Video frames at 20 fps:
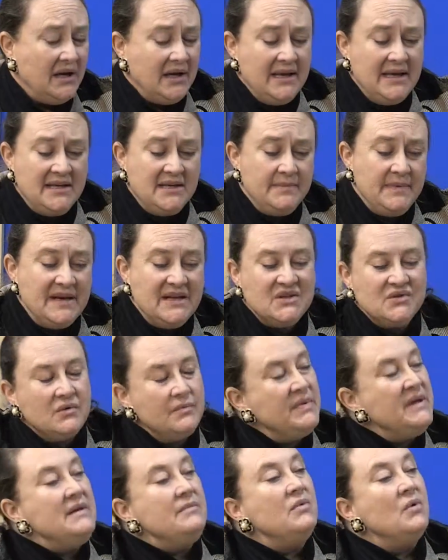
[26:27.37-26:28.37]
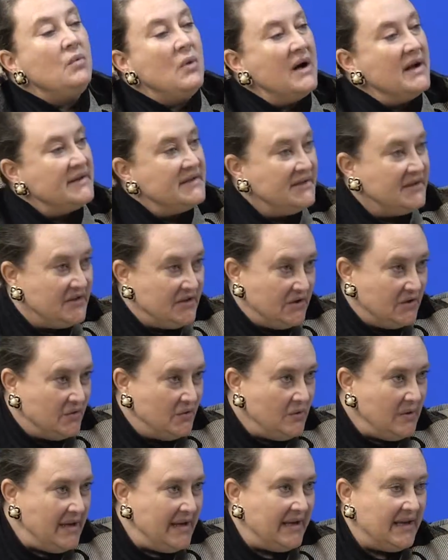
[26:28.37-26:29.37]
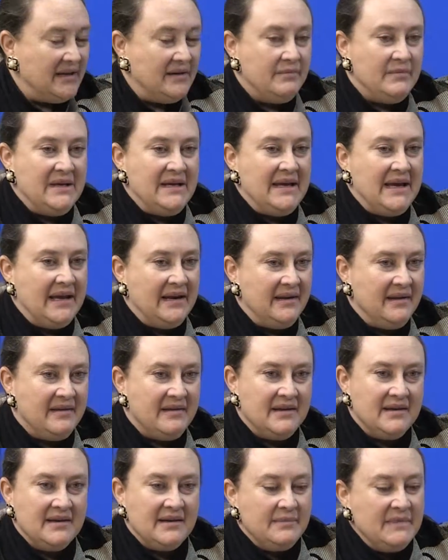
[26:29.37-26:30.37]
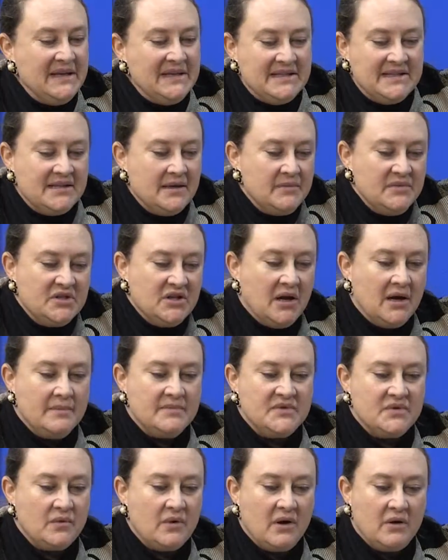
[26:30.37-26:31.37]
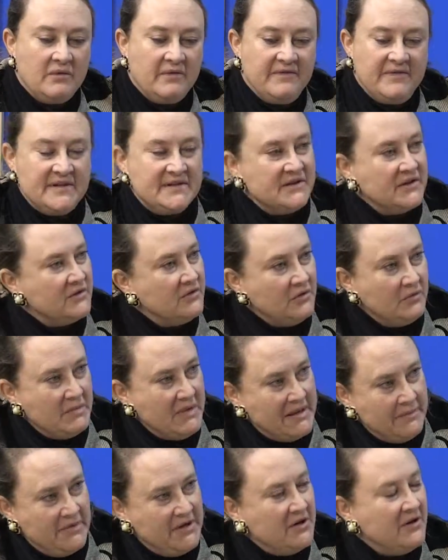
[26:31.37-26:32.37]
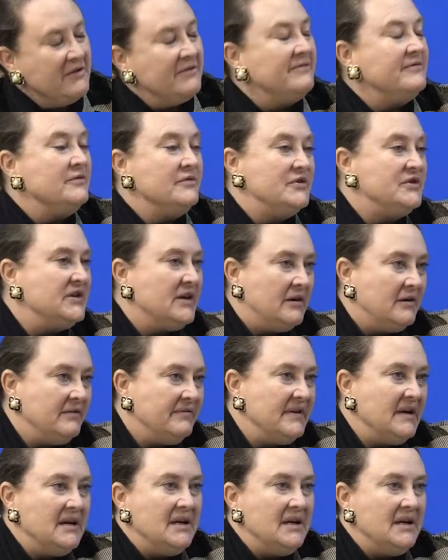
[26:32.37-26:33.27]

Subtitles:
It depends what people want to do. It can be anything. I mean, some jobs are physical, maybe in our food shelf.